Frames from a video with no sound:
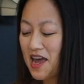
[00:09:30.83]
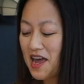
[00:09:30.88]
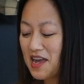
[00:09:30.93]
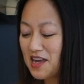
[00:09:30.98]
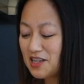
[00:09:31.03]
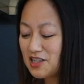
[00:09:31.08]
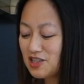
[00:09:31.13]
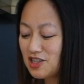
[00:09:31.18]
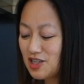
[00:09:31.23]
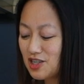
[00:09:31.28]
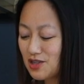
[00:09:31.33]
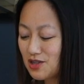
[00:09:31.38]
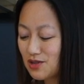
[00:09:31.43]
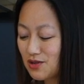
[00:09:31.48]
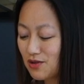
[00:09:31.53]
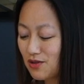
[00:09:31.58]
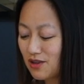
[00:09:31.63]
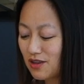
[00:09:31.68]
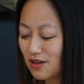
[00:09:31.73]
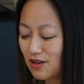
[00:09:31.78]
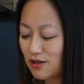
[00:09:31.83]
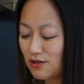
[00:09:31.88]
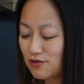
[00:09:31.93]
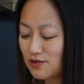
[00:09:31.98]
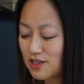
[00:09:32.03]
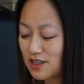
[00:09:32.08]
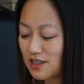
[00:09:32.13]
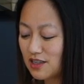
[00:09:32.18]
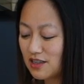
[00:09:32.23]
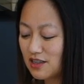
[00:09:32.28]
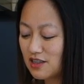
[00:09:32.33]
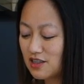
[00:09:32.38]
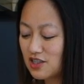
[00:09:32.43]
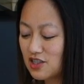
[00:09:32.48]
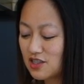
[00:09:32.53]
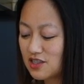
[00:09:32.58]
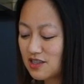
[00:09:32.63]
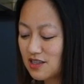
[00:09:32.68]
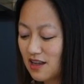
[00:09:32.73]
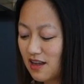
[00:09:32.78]
into the loaf tin,
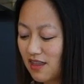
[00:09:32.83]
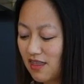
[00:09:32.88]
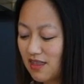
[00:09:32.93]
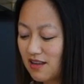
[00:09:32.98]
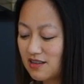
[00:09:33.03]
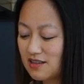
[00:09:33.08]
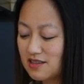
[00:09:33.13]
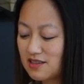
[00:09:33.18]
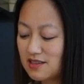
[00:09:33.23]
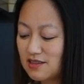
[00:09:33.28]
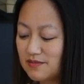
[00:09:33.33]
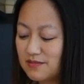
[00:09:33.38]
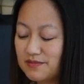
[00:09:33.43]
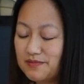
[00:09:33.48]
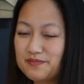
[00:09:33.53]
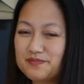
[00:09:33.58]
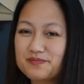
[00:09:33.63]
just like this.